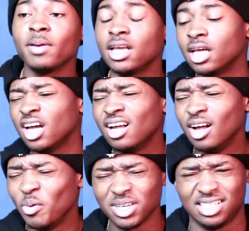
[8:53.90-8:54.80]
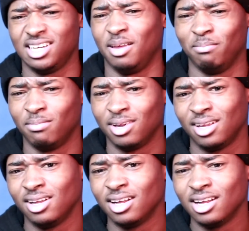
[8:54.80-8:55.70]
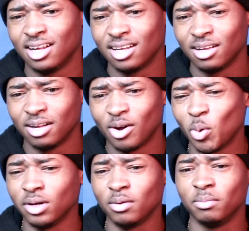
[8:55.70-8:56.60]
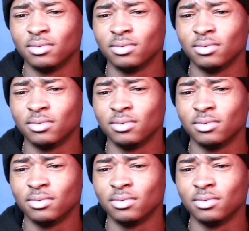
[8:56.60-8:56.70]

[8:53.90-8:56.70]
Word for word: mean, what's his name? Odell.